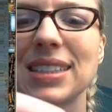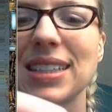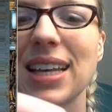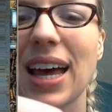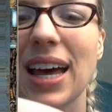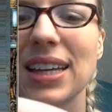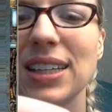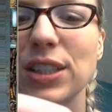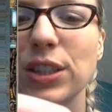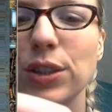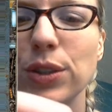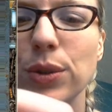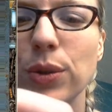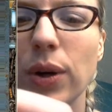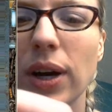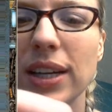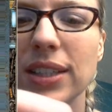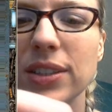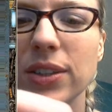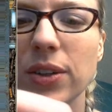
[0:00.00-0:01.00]
I do.
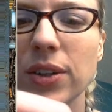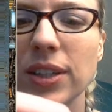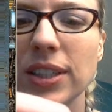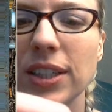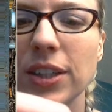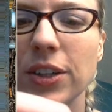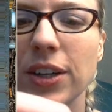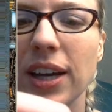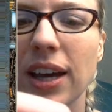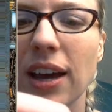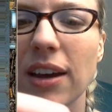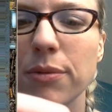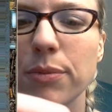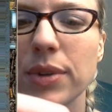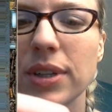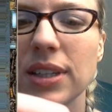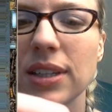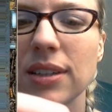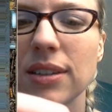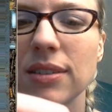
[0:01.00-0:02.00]
I totally agree. I've
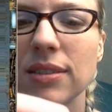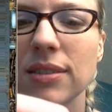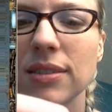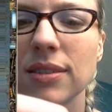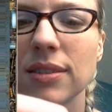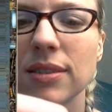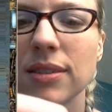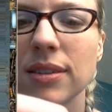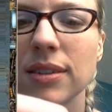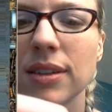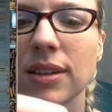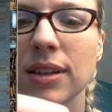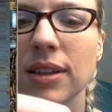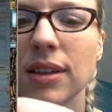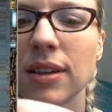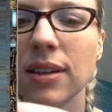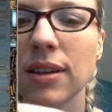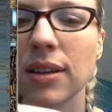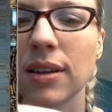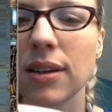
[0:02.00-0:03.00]
been
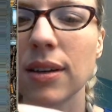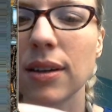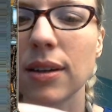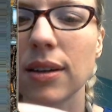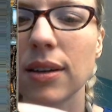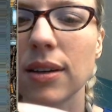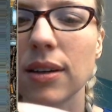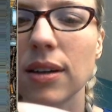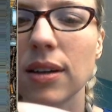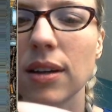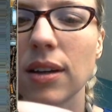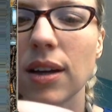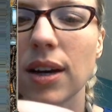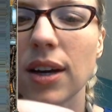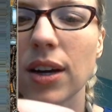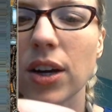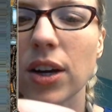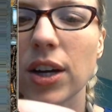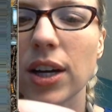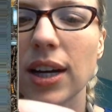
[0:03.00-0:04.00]

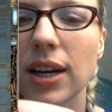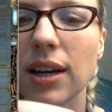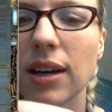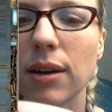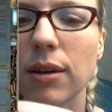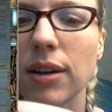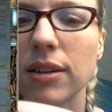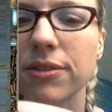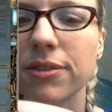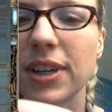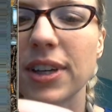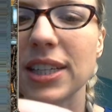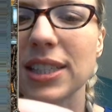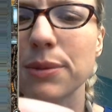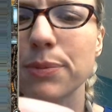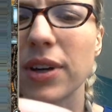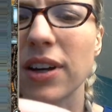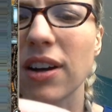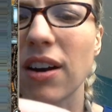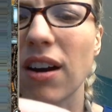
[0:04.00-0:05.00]
not great on Facebook.